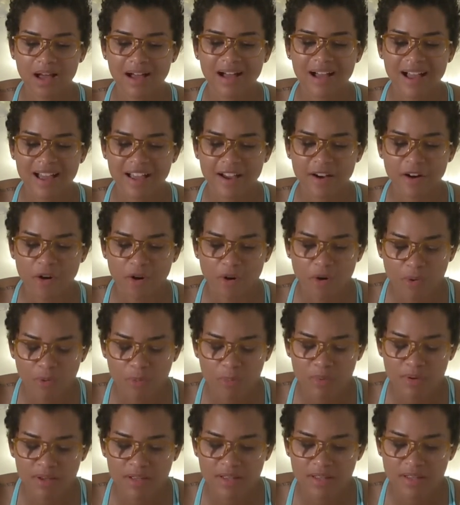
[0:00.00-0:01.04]
I
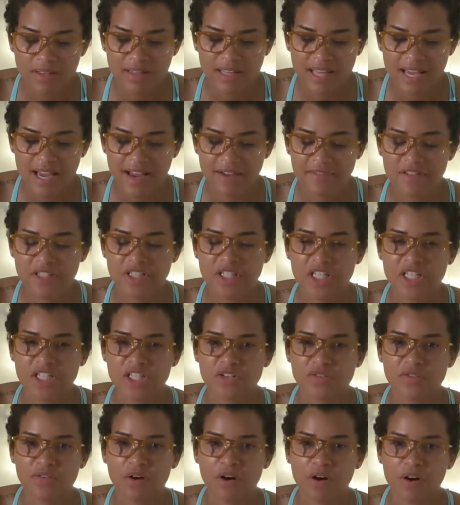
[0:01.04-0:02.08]
hope they have a change
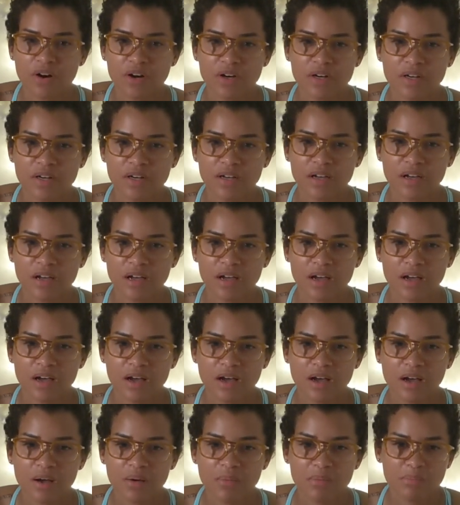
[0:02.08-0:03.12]
of heart,
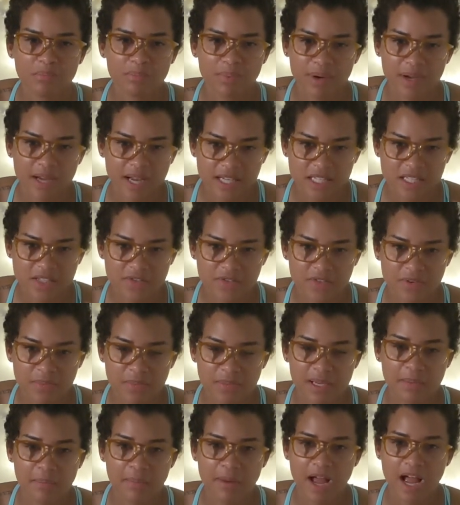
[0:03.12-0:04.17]
but as for
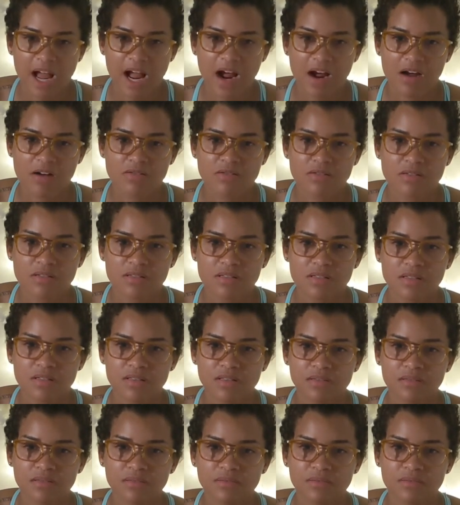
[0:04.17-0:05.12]
me and my house,